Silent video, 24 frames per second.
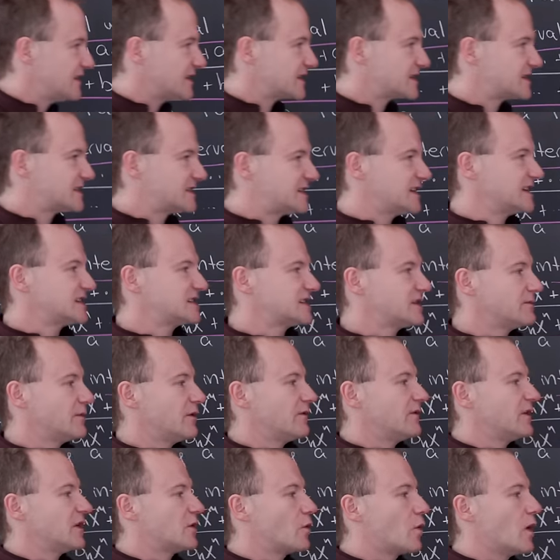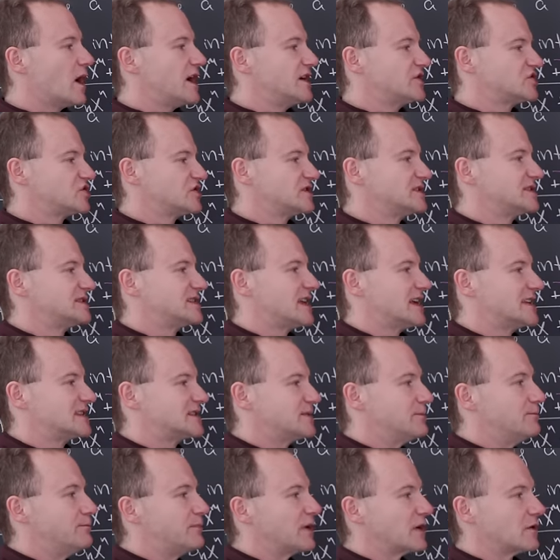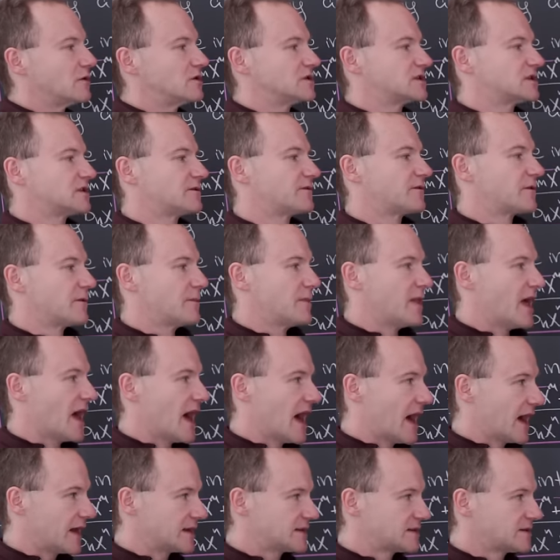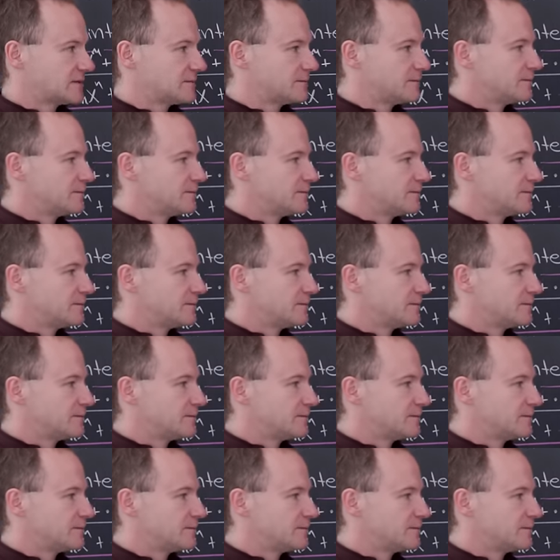the system of equations that's built from that.